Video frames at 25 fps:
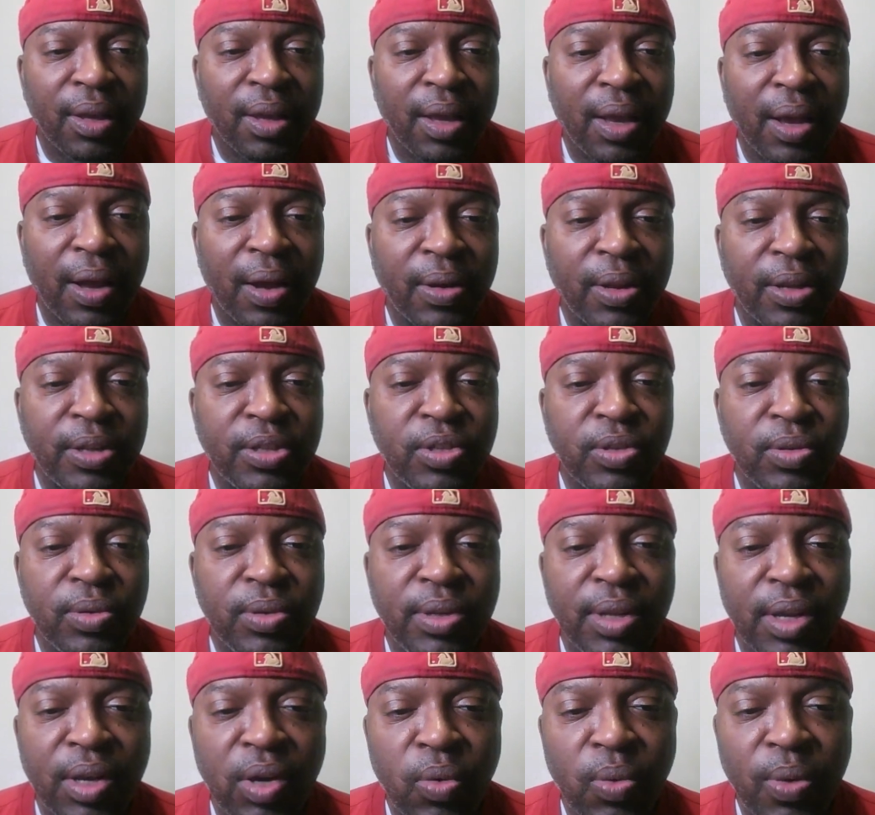How did you
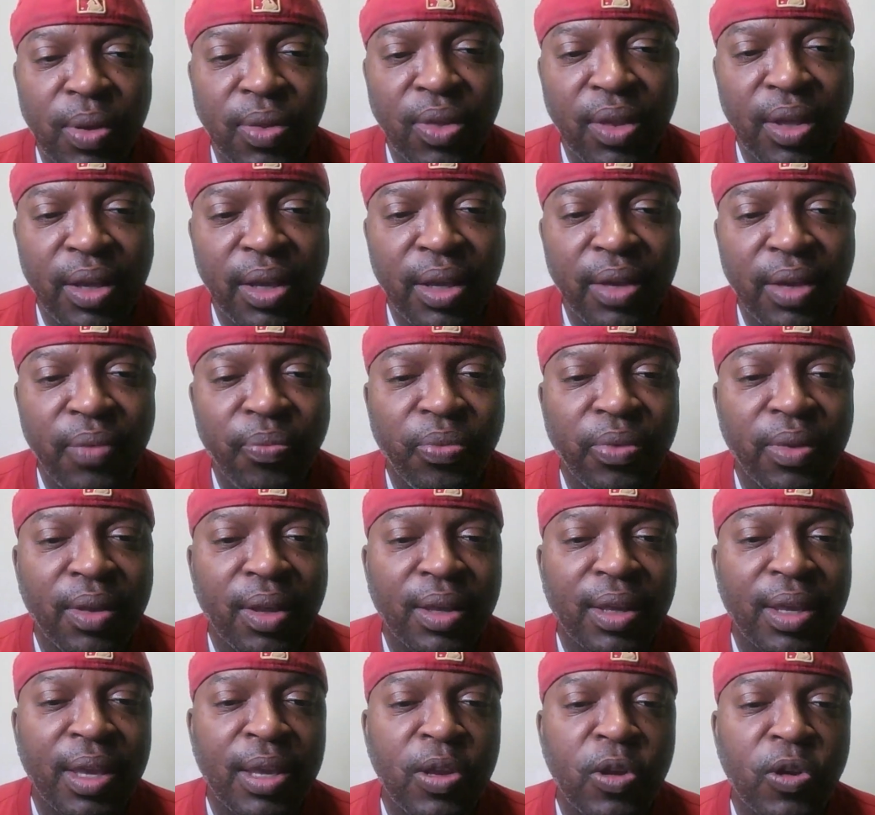deal with it?
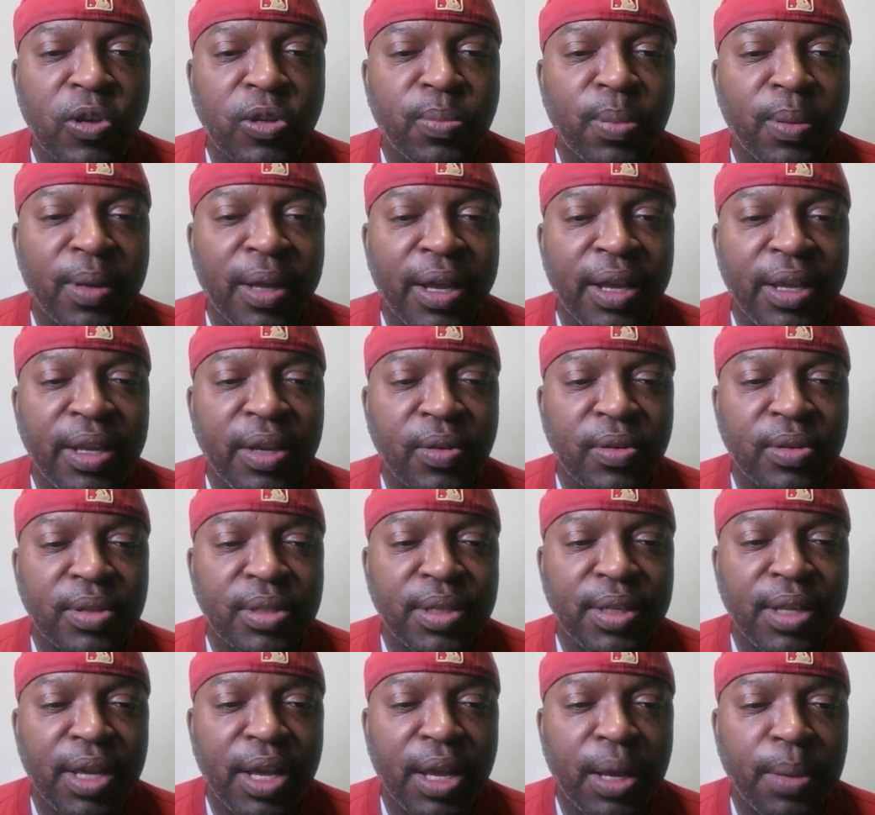Can you explain your
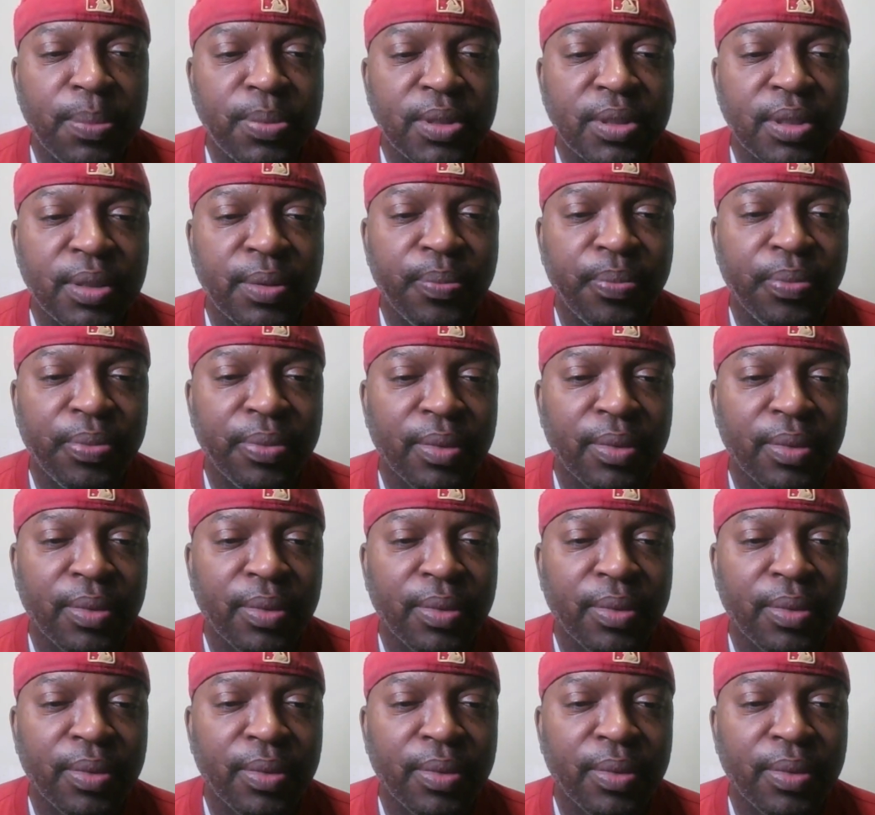steps?